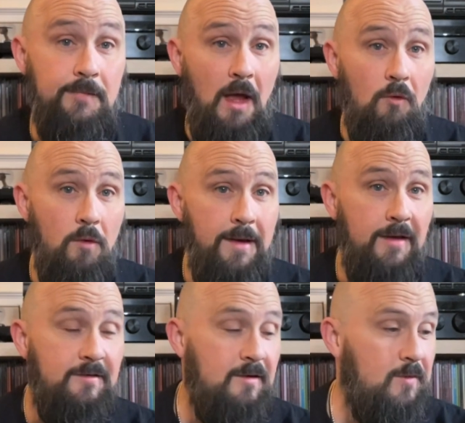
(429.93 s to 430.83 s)

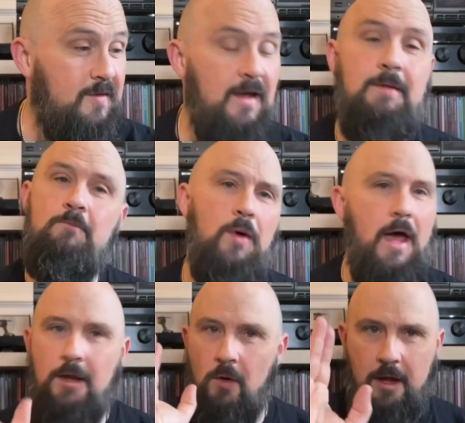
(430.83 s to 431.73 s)
remains to be seen. But
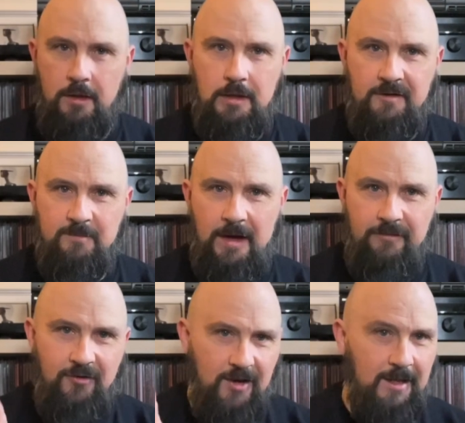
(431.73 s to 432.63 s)
anyway, that's my
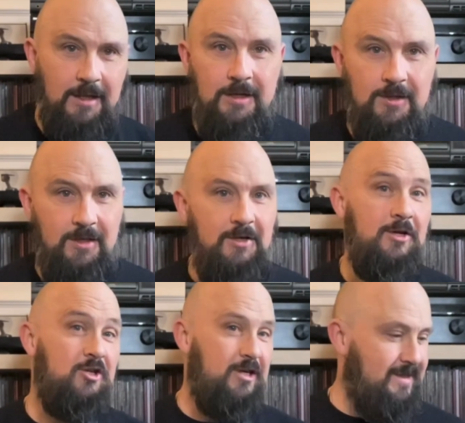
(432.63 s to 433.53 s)
fucking little
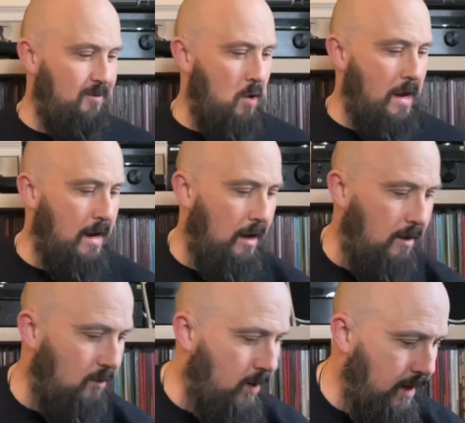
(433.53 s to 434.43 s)
shitty rant out
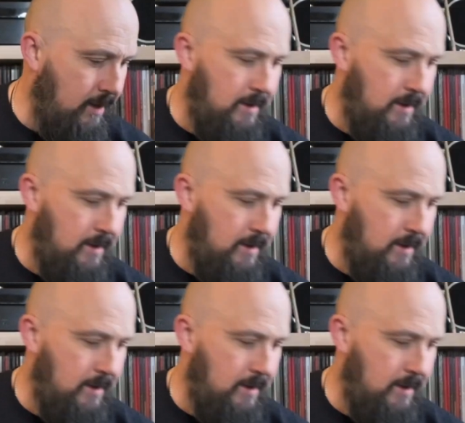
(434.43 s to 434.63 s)
of the way.